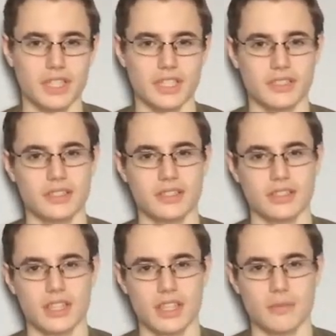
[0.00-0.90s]
is
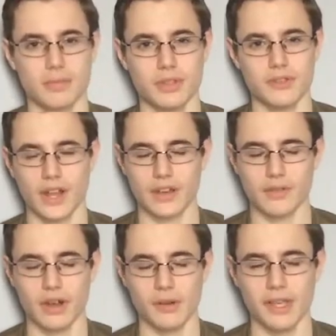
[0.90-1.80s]
the Bure Valley
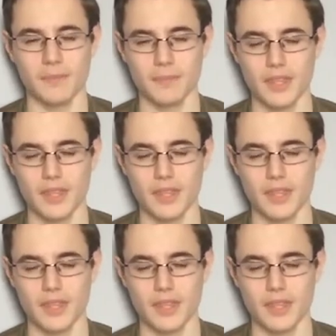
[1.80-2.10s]
Railway.